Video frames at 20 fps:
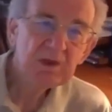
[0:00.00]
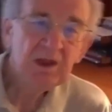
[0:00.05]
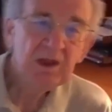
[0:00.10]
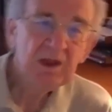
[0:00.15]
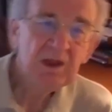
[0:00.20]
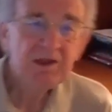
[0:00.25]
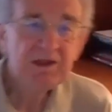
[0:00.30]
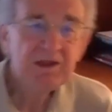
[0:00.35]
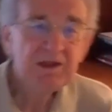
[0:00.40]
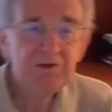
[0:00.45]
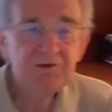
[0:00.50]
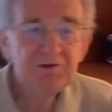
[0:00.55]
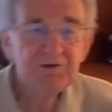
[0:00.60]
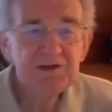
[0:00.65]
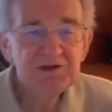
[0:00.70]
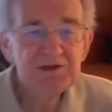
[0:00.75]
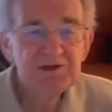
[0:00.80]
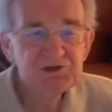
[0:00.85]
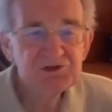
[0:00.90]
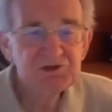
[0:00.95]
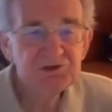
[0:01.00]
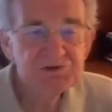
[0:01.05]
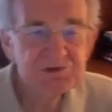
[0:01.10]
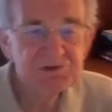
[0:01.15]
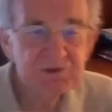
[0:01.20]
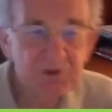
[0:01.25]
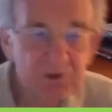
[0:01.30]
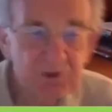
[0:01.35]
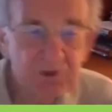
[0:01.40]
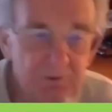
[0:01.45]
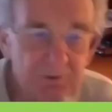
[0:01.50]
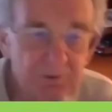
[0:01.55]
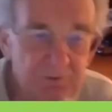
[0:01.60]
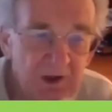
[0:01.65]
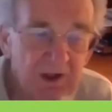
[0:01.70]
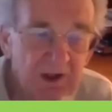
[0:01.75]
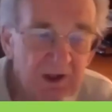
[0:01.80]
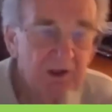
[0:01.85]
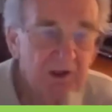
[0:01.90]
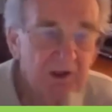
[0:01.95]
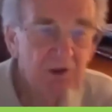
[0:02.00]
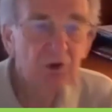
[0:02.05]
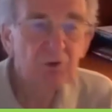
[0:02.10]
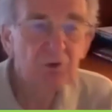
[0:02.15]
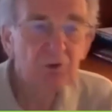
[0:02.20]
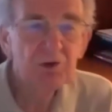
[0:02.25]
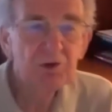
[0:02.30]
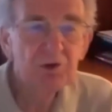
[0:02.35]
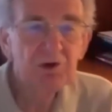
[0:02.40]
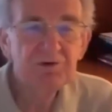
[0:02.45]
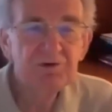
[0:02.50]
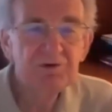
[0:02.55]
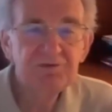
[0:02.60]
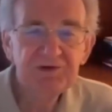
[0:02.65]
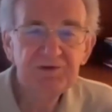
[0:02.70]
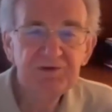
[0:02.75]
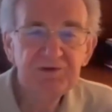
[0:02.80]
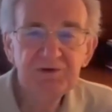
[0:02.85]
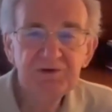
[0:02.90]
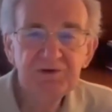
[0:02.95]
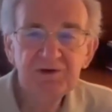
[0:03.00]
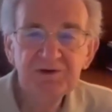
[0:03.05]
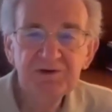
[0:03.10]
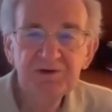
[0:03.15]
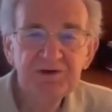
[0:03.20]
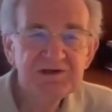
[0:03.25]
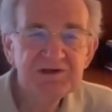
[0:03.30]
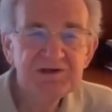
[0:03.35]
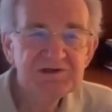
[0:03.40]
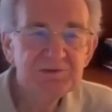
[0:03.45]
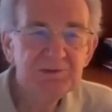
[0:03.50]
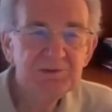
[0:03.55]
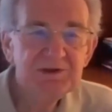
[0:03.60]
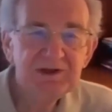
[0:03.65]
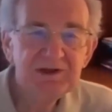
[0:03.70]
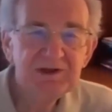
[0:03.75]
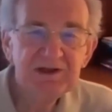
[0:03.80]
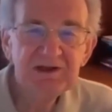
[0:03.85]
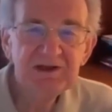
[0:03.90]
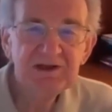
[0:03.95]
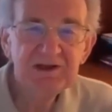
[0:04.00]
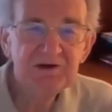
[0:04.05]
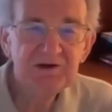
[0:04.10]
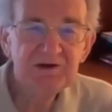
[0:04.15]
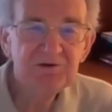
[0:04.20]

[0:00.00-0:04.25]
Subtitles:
Accounting issues, there are a whole load of stuff here that needs to be taken care of.